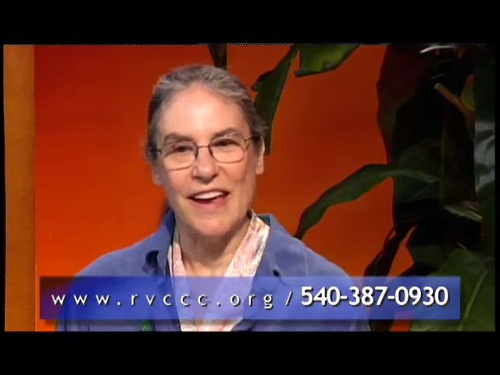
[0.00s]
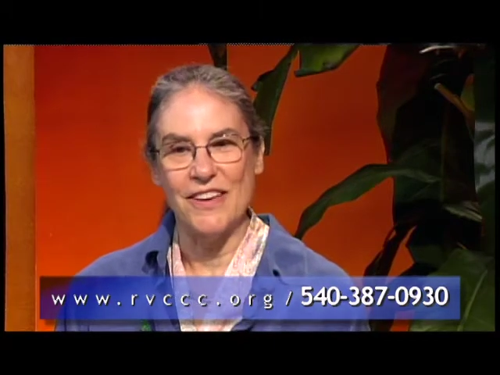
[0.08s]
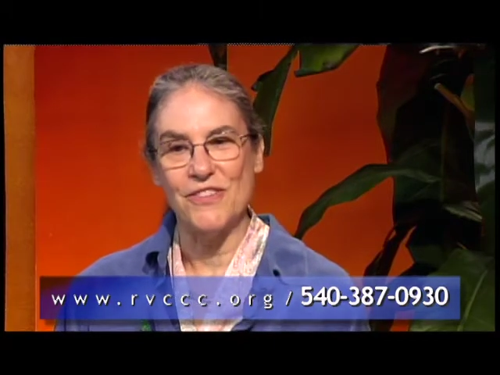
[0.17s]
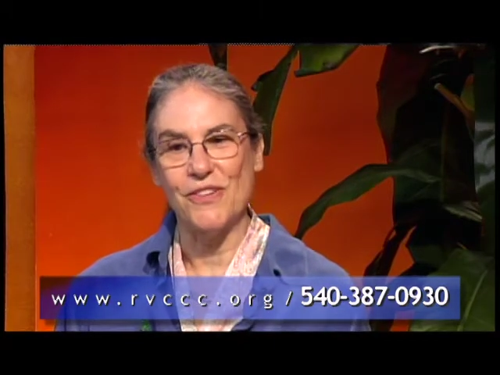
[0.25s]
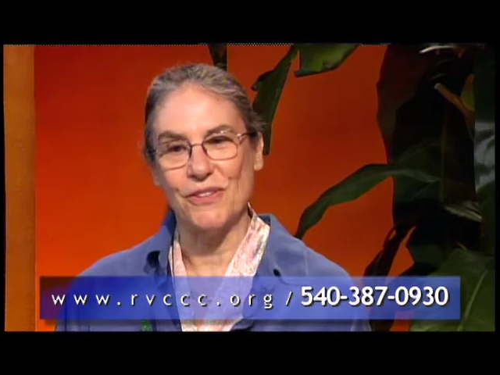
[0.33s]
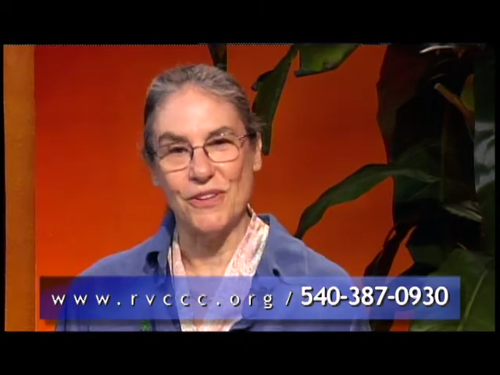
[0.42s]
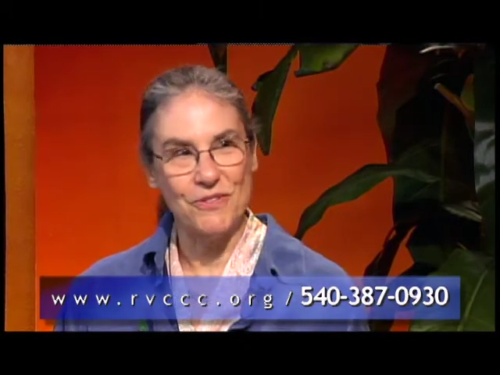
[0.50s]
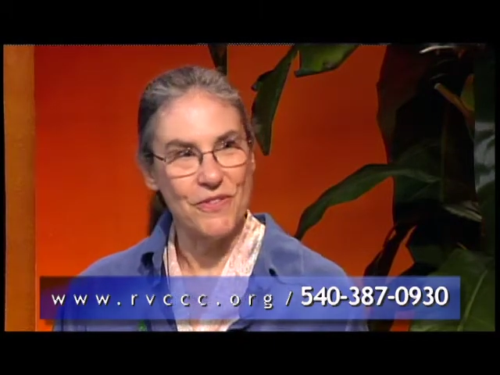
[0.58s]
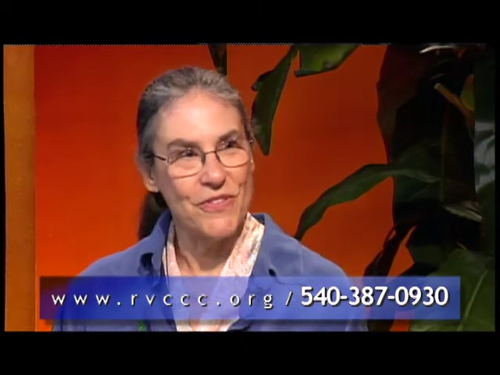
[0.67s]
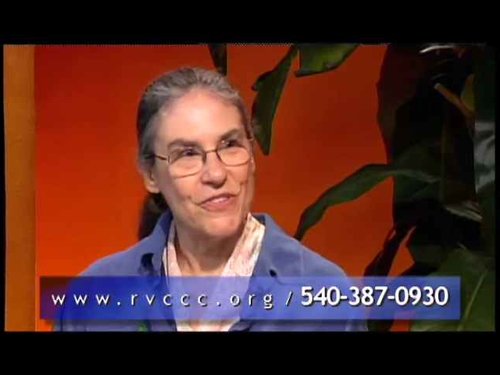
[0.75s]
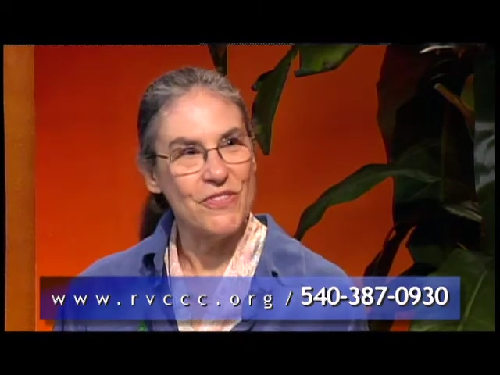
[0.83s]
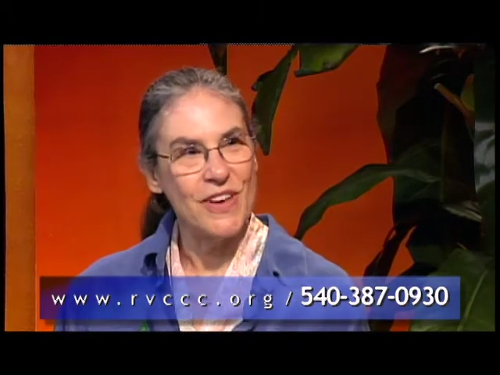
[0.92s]
and so look
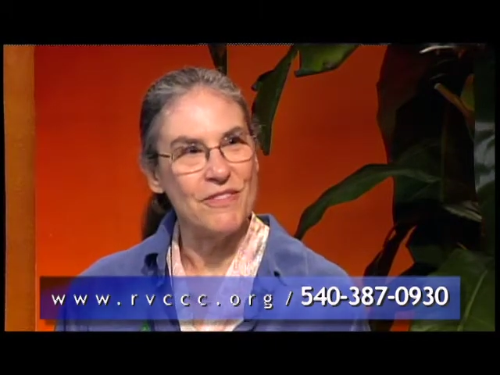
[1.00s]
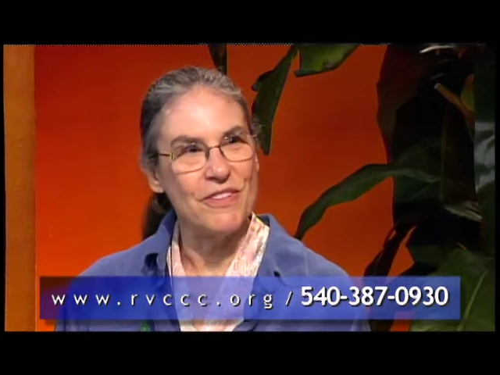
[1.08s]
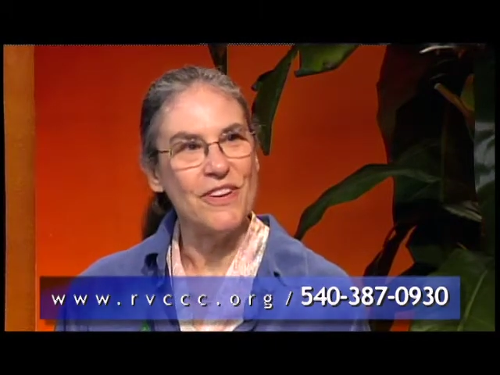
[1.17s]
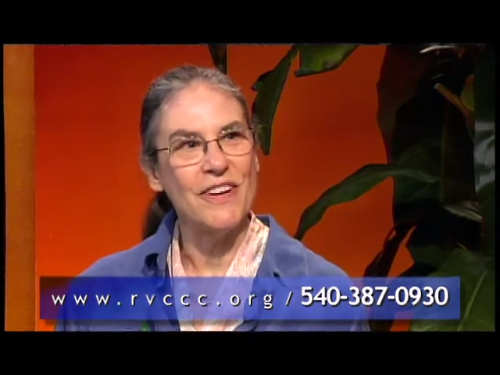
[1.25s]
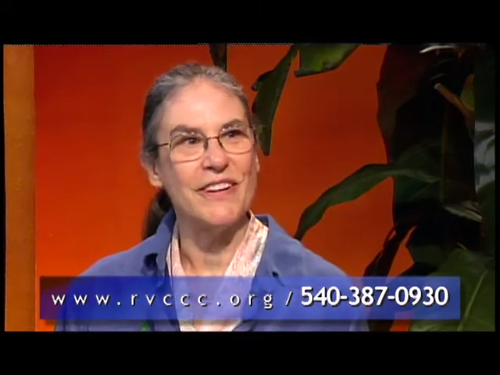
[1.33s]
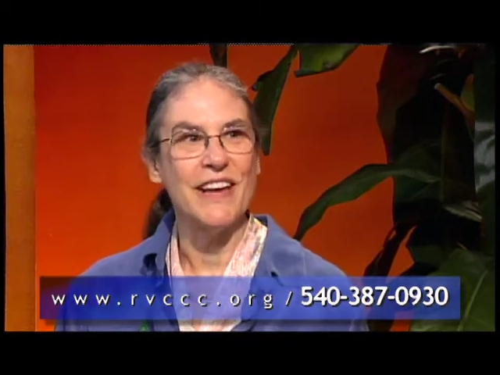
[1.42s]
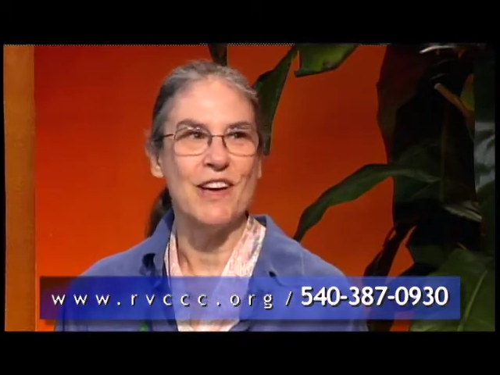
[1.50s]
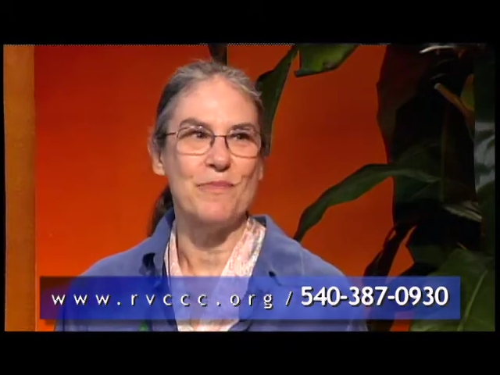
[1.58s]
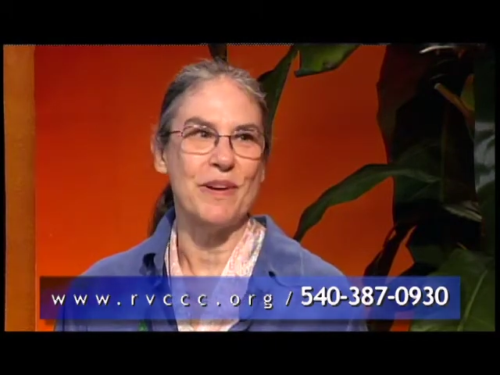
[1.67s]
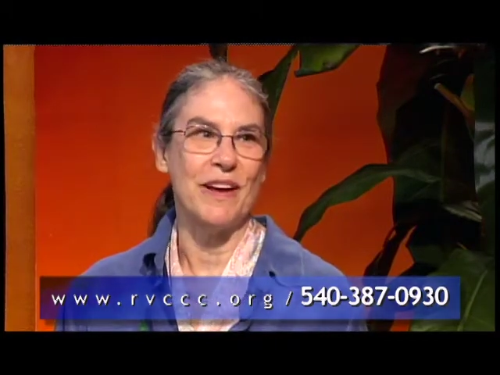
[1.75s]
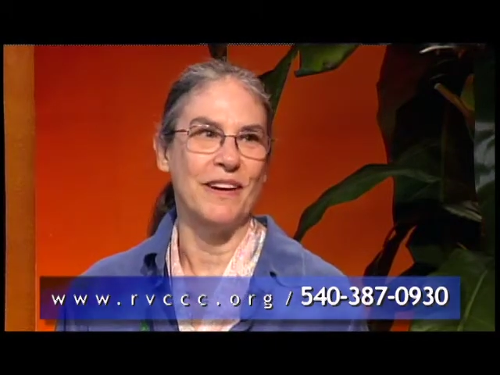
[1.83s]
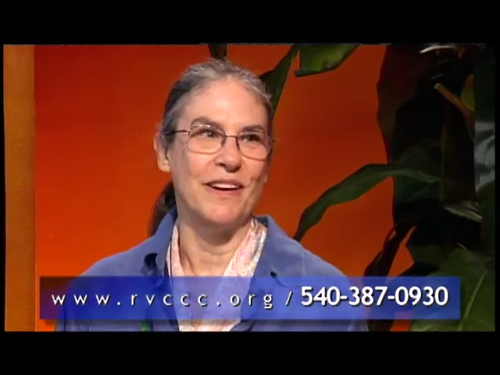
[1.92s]
for the save a ton
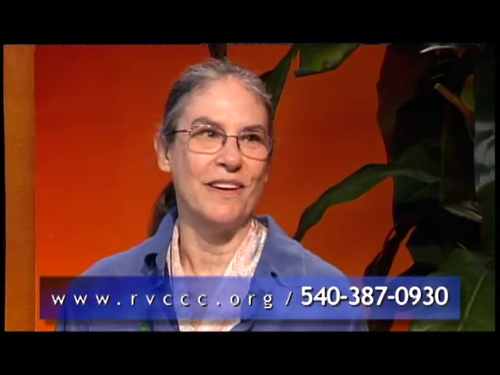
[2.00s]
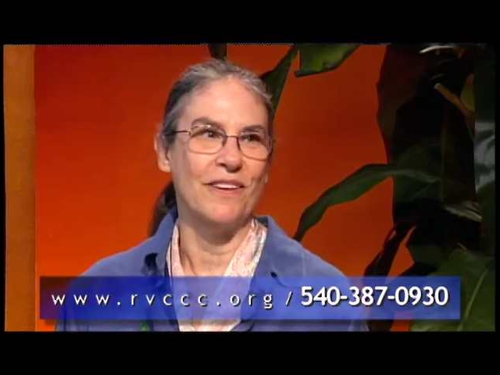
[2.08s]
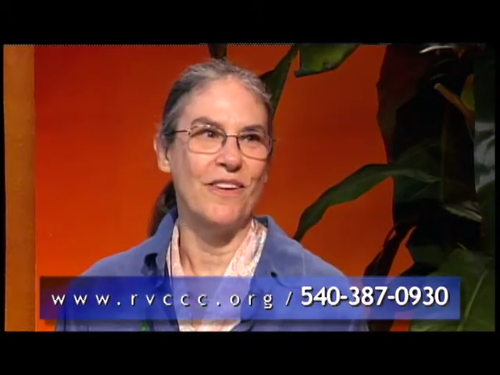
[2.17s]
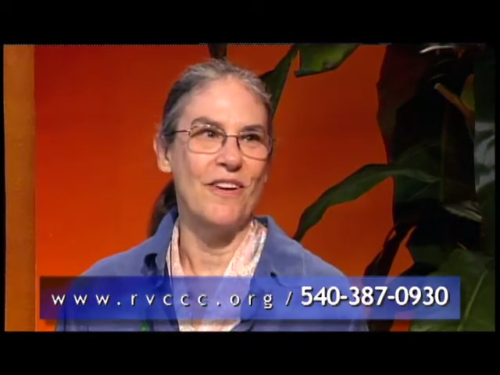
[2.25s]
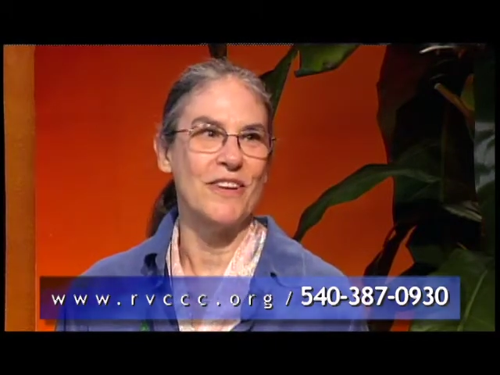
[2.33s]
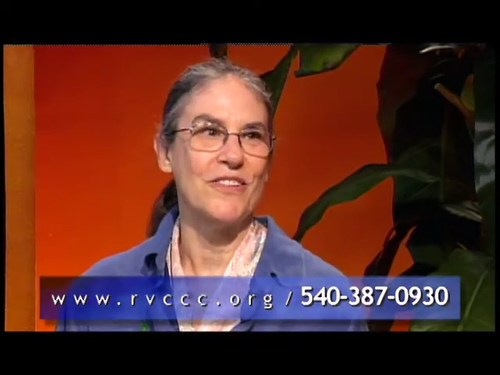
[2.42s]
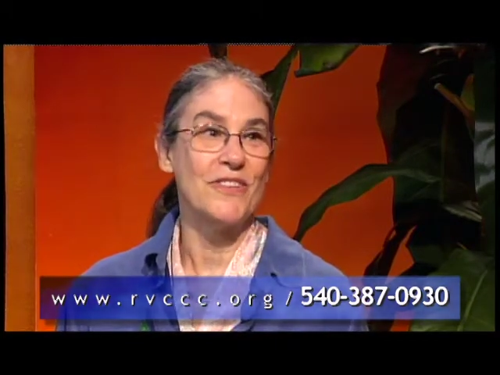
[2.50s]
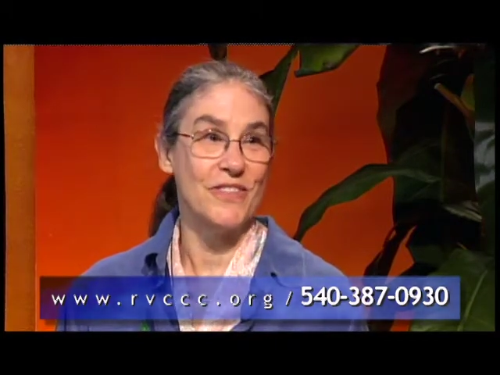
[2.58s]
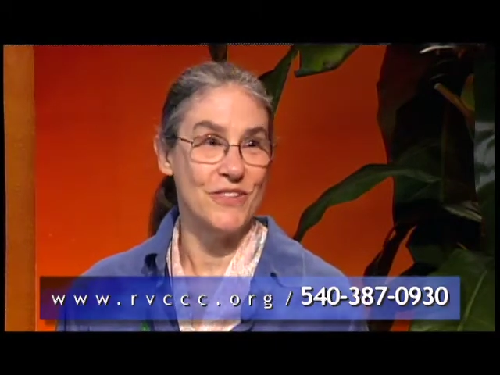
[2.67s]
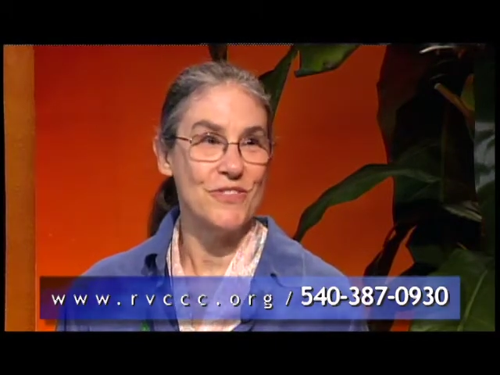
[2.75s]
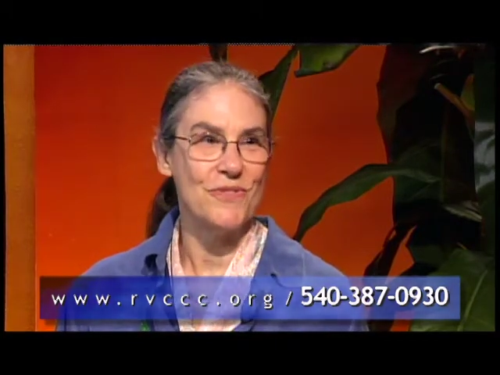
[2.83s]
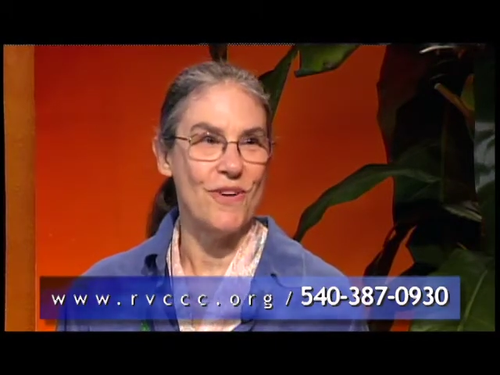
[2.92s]
campaign it'll launch
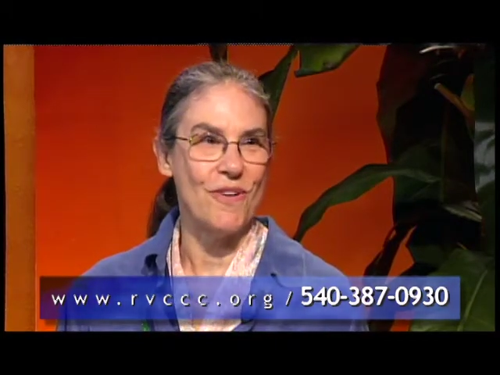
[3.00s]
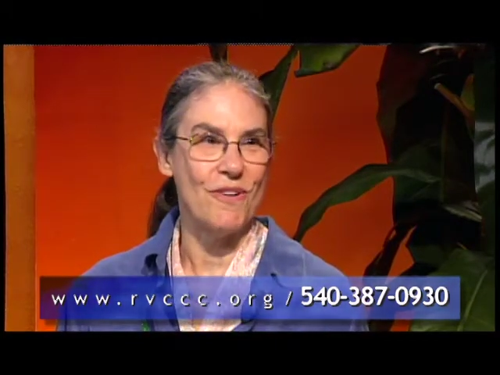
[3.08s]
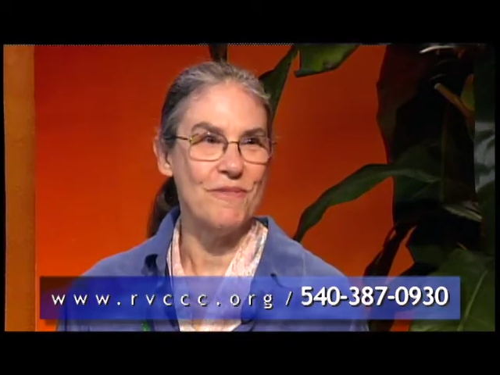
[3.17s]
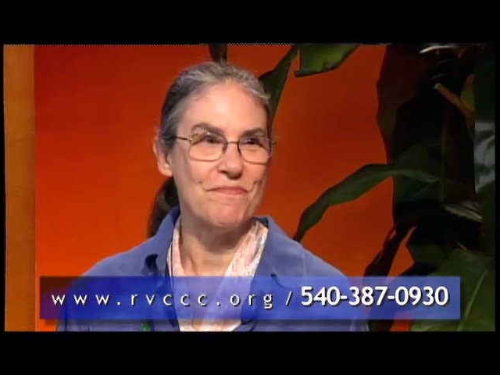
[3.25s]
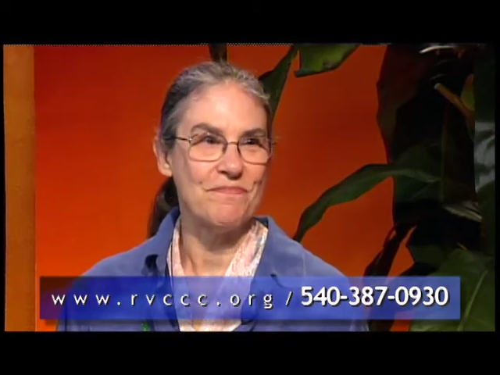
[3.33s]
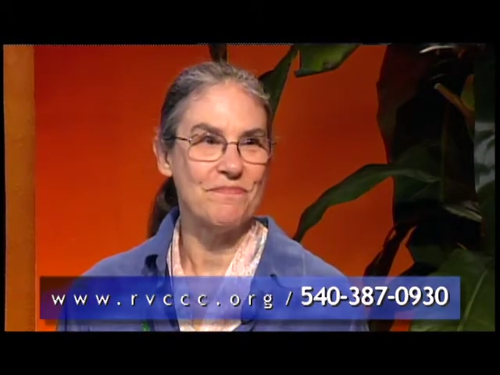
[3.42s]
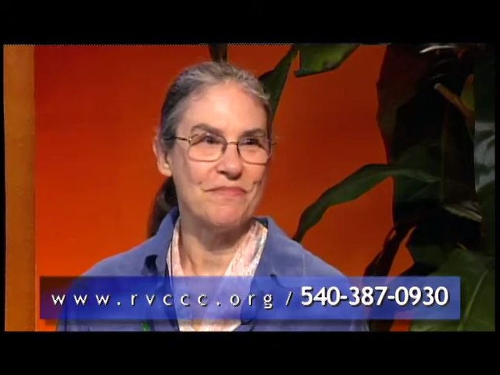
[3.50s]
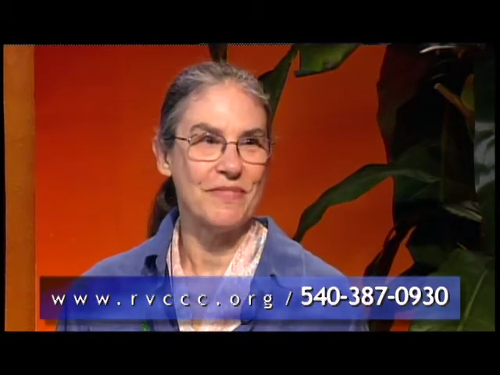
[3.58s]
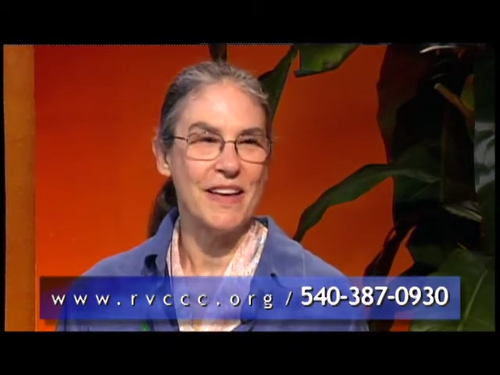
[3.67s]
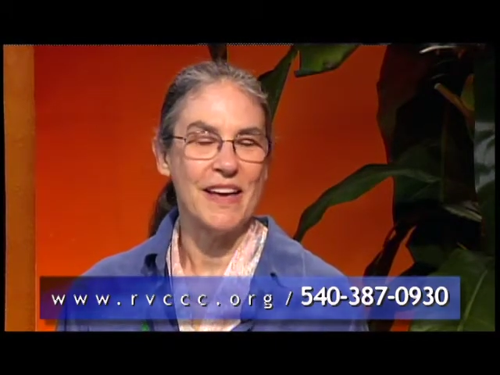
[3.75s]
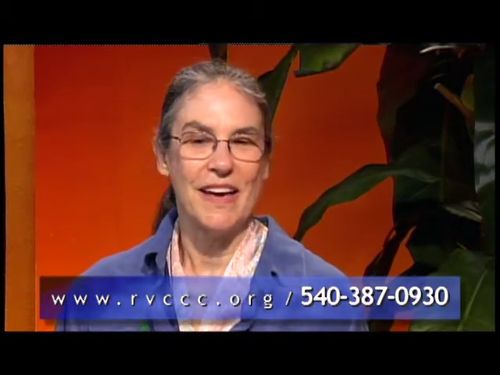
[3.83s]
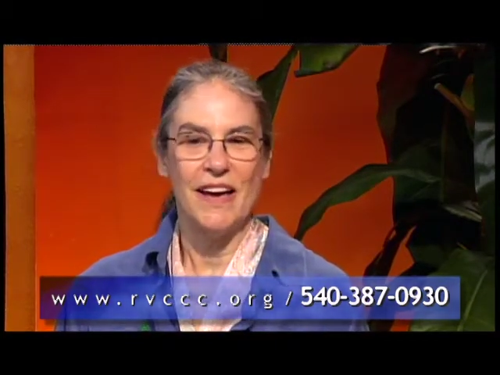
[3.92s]
this fall wow.
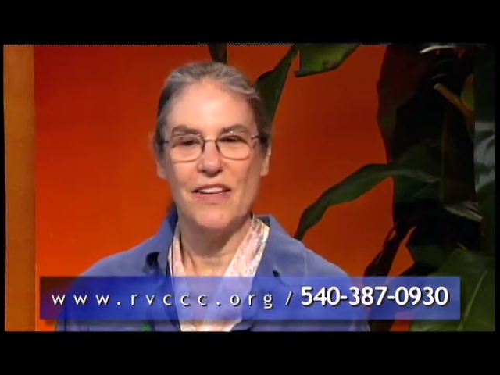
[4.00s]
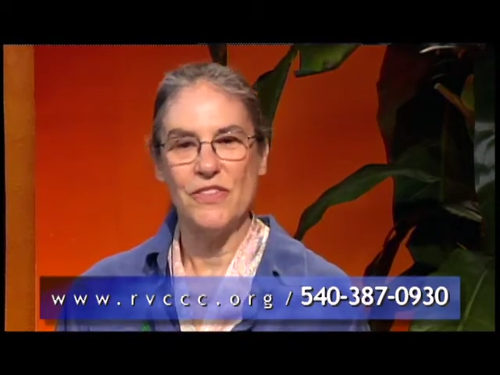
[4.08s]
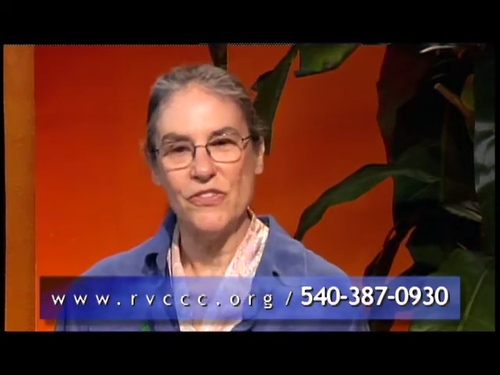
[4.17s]
and the